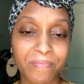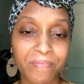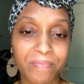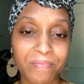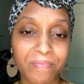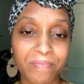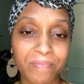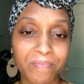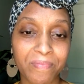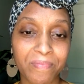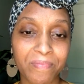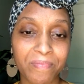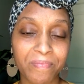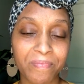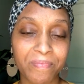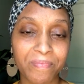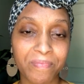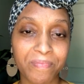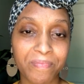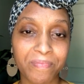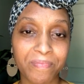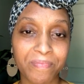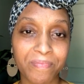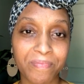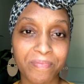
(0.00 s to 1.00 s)
you these
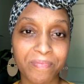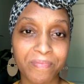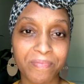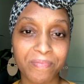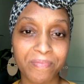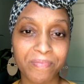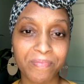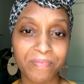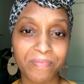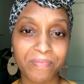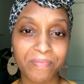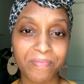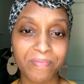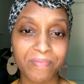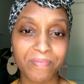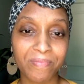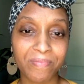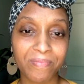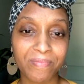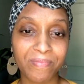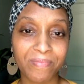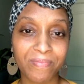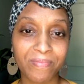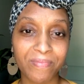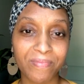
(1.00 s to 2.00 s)
things
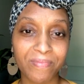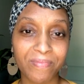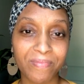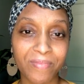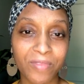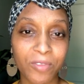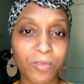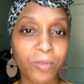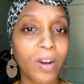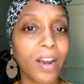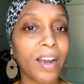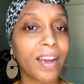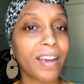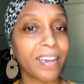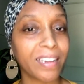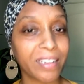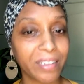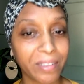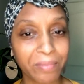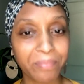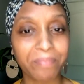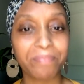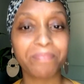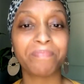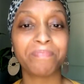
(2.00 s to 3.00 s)
automatically,
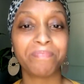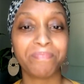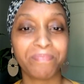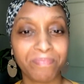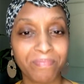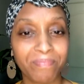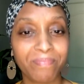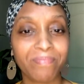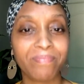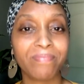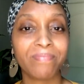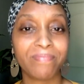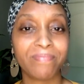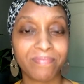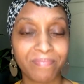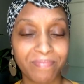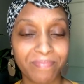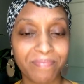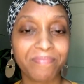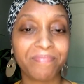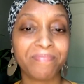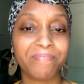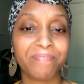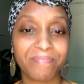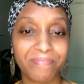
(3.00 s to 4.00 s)
because that's
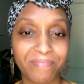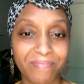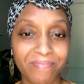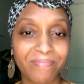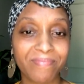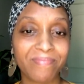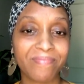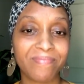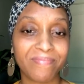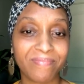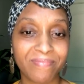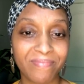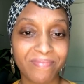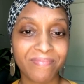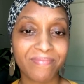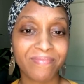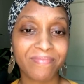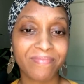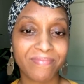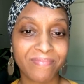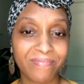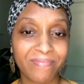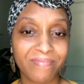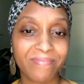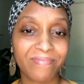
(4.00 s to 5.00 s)
just nature and
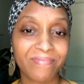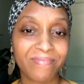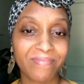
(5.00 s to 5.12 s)
life.